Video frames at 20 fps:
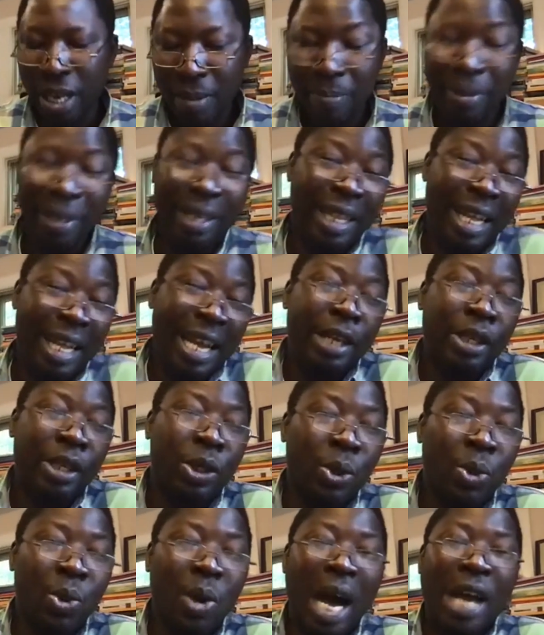But there
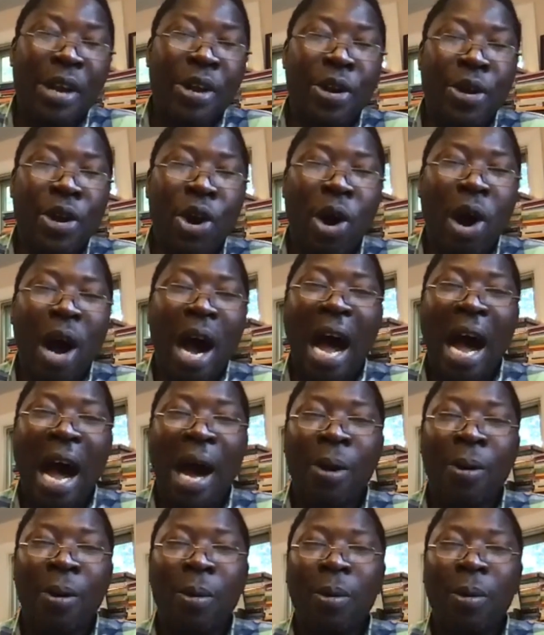too, I don't know
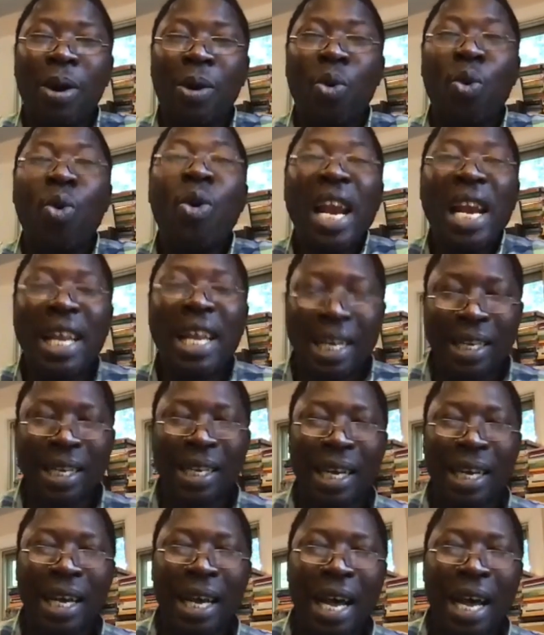how willing